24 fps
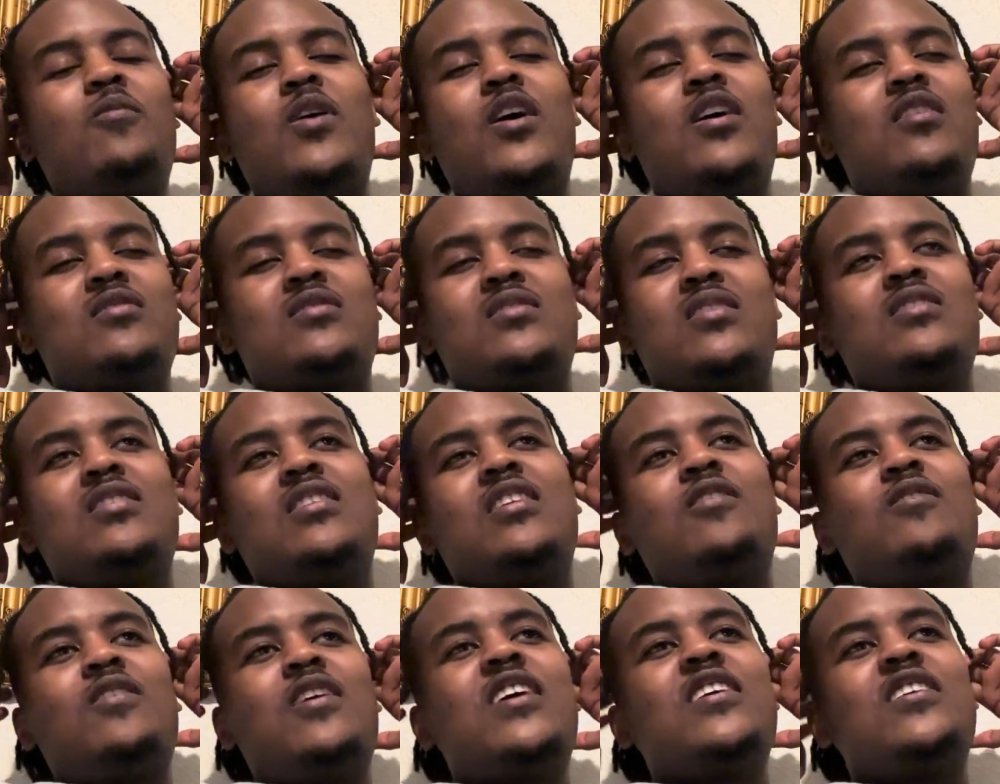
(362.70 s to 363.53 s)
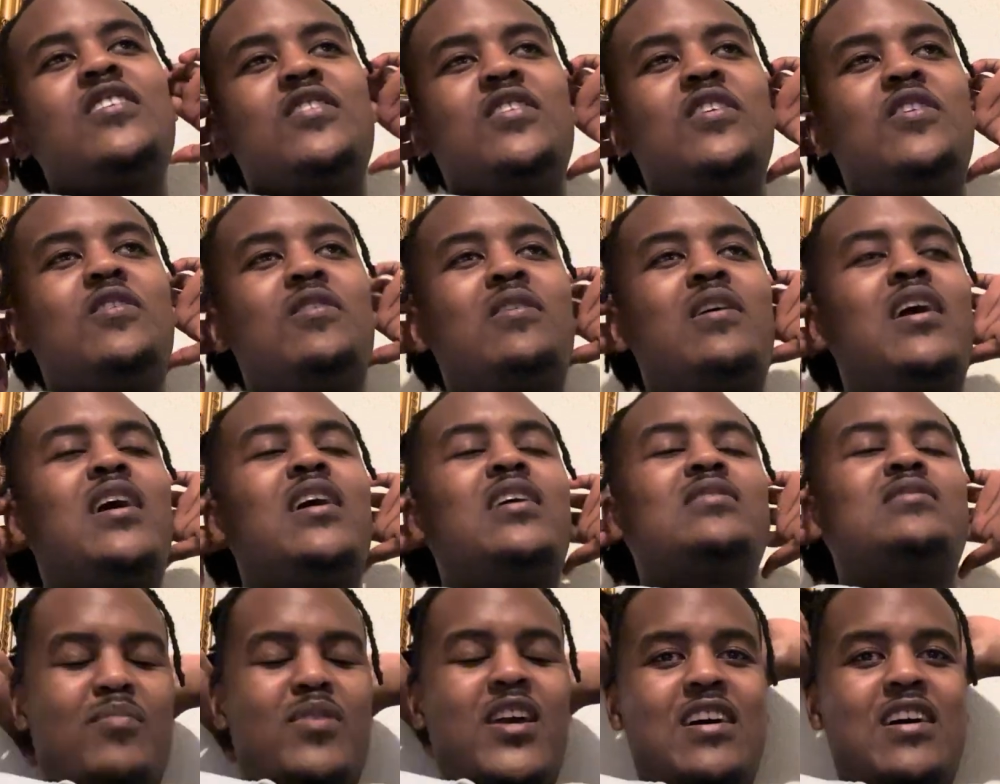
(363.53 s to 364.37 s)
well, so they'll let you know,
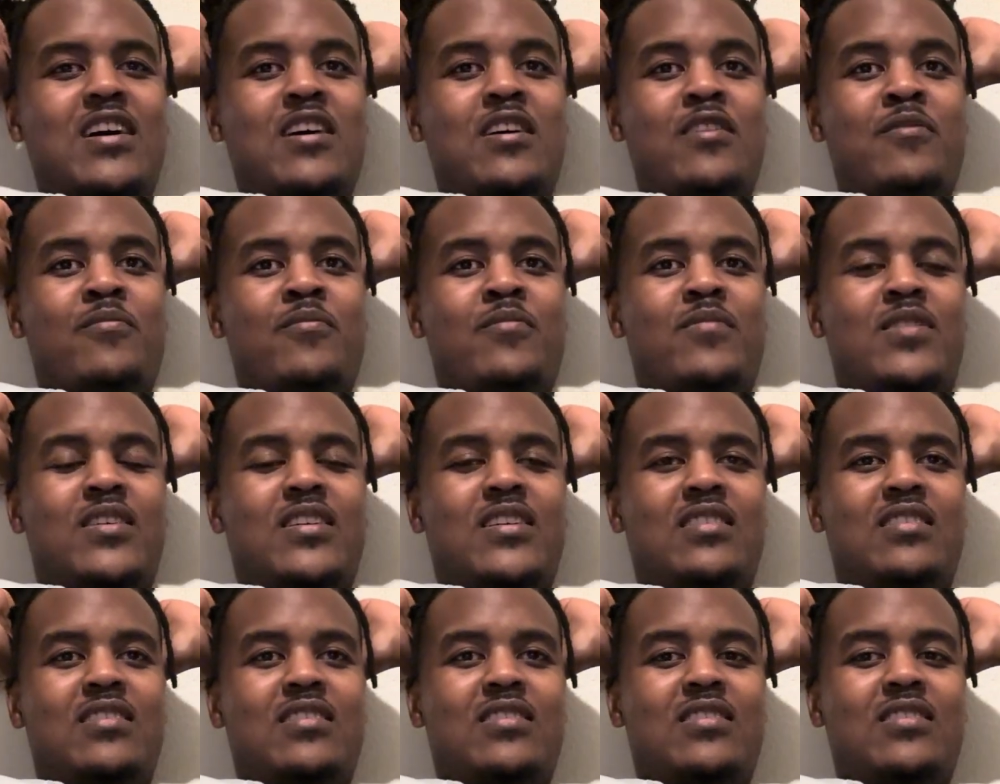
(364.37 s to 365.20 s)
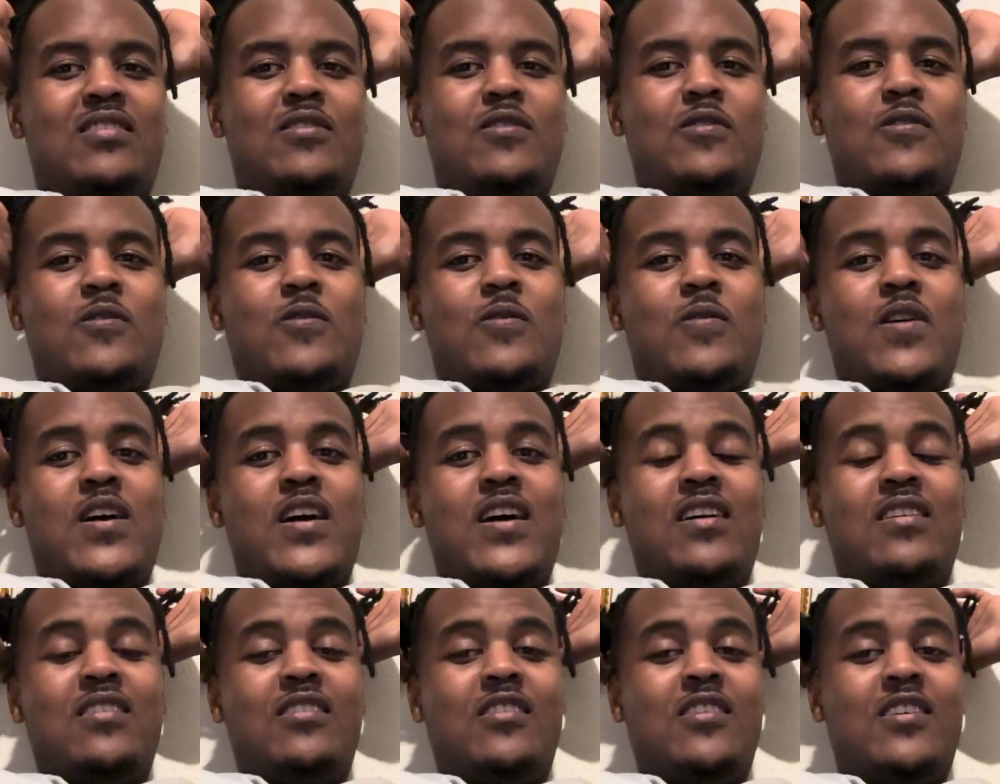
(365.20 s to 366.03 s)
right? But quite
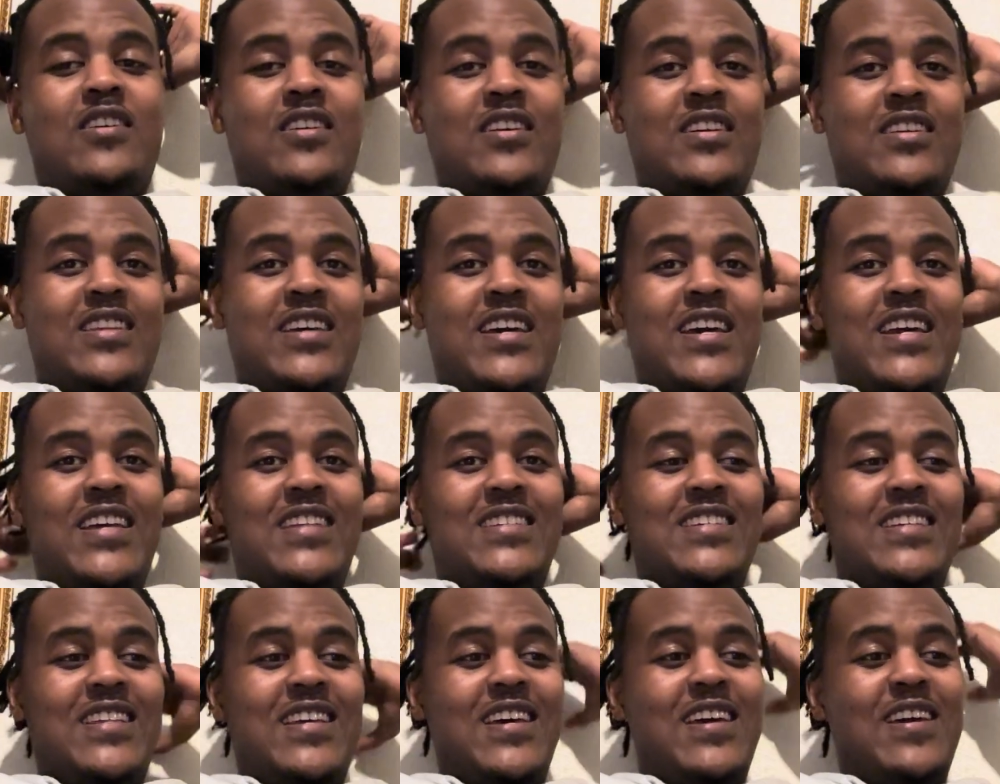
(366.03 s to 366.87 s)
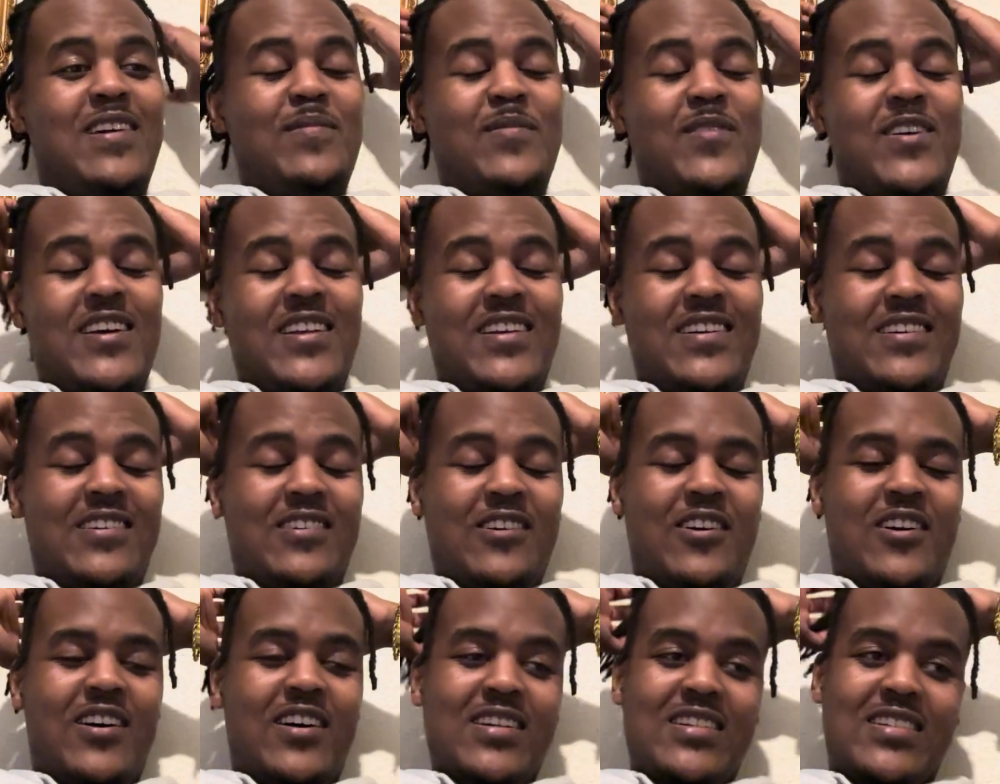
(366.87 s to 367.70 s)
a long day today, man.
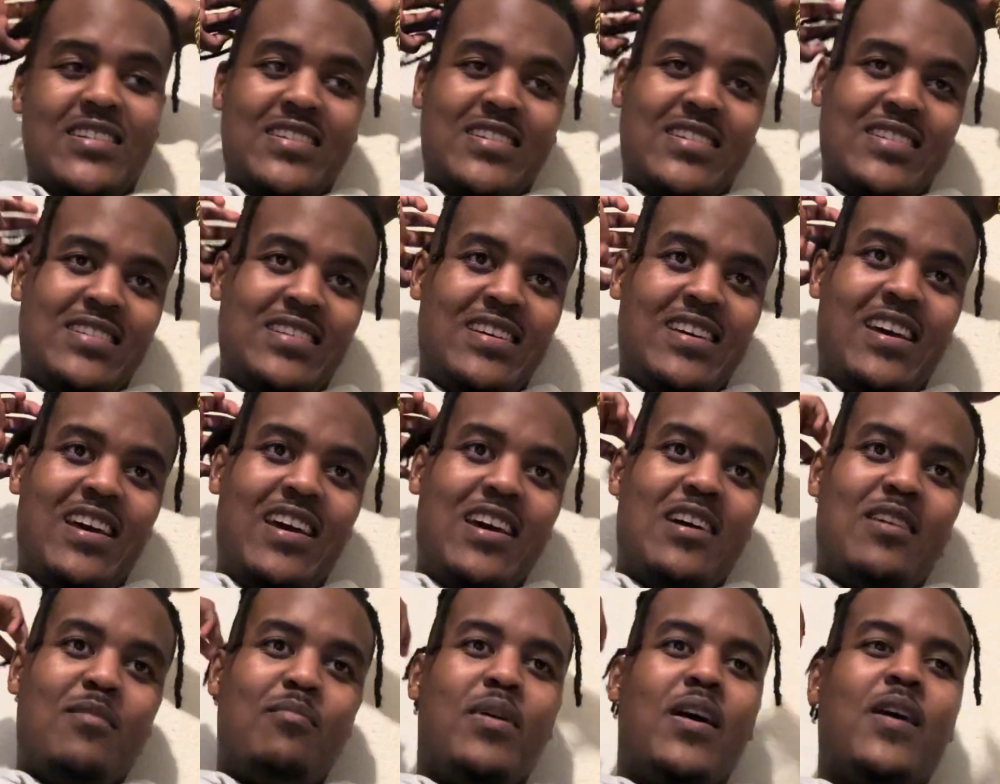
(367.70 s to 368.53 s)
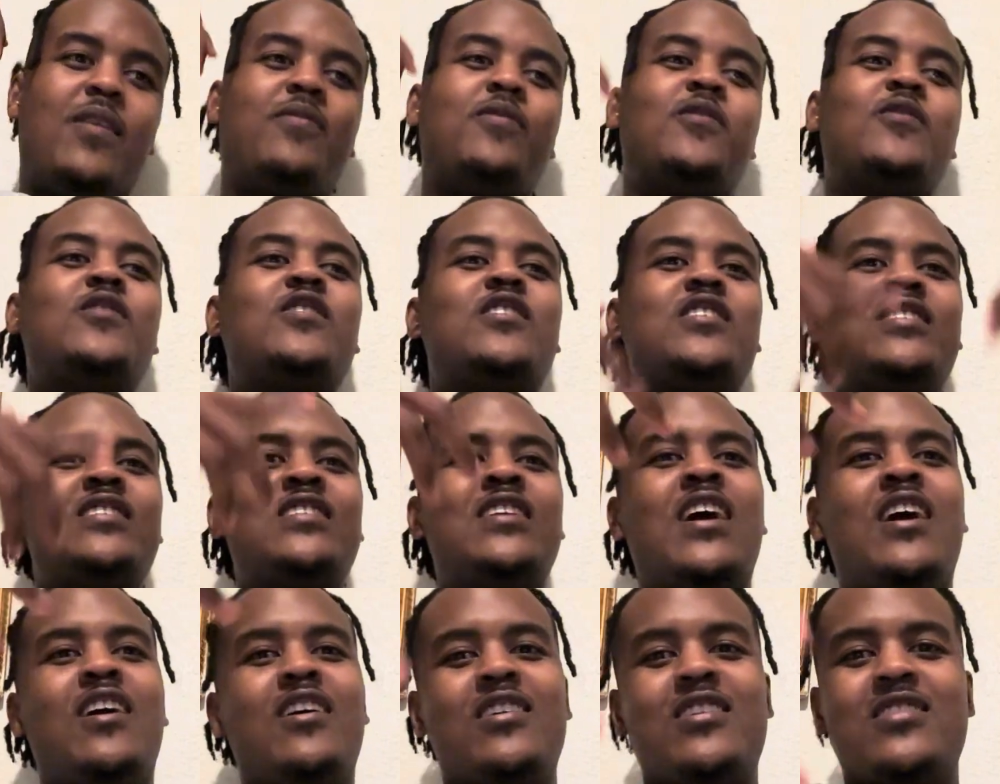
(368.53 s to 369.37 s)
Gosh. But I feel good
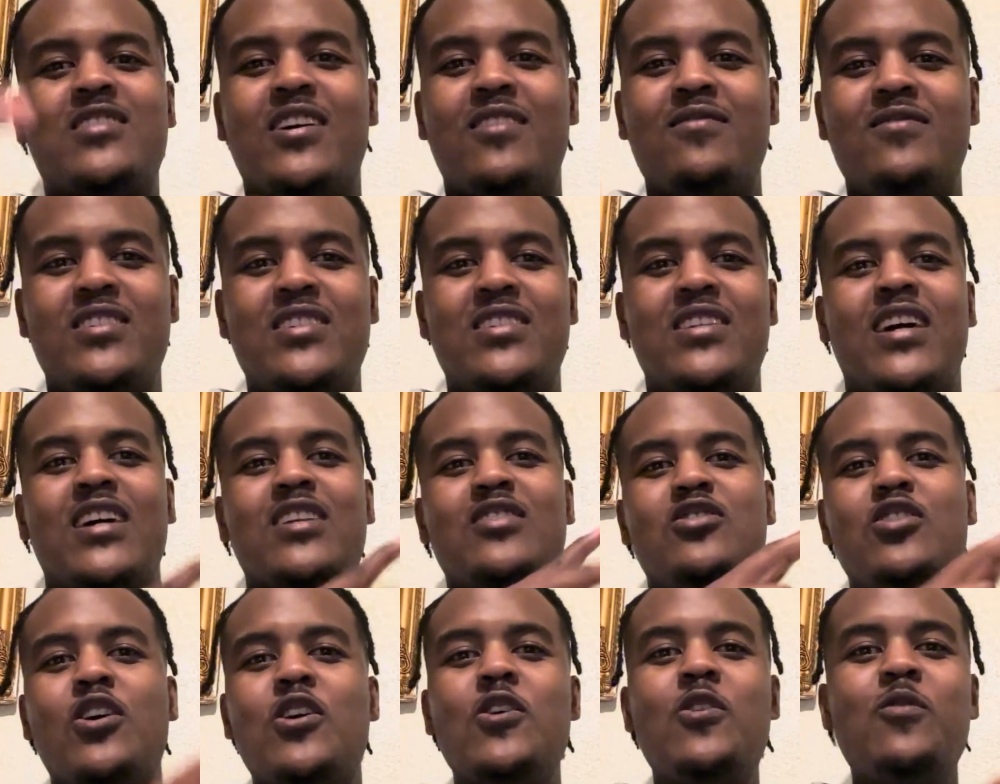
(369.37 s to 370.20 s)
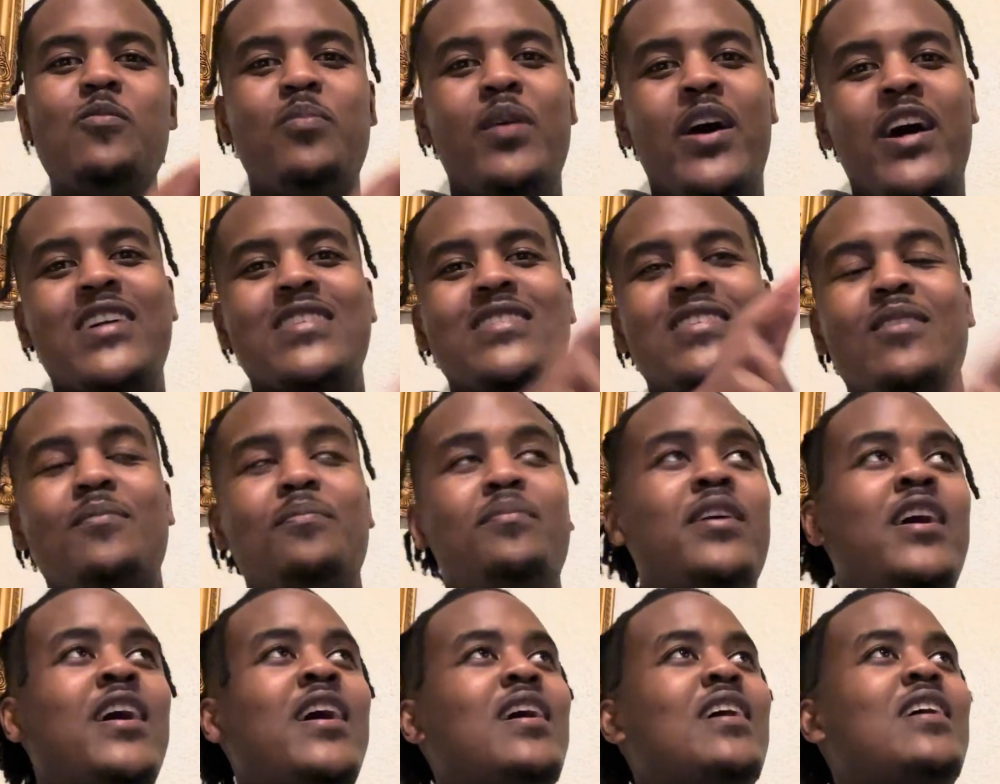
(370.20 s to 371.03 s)
now because I've just had 2
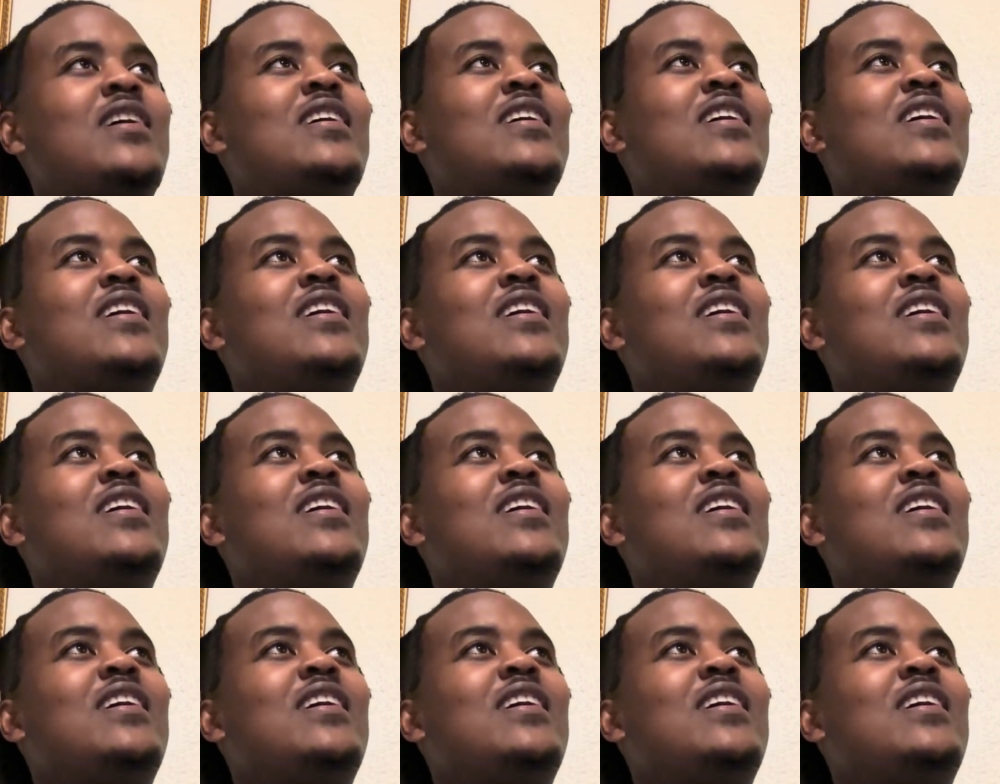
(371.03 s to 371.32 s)
back-to-back